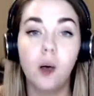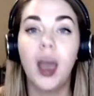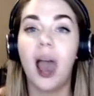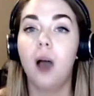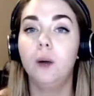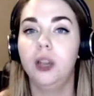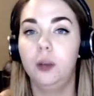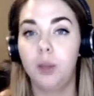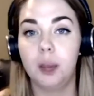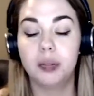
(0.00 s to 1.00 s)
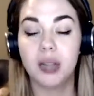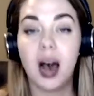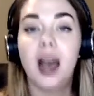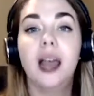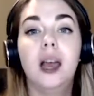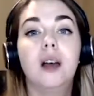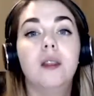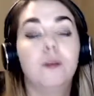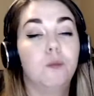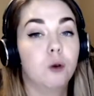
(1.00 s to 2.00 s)
how can we apply the
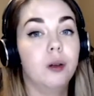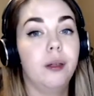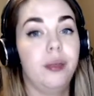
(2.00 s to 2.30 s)
moral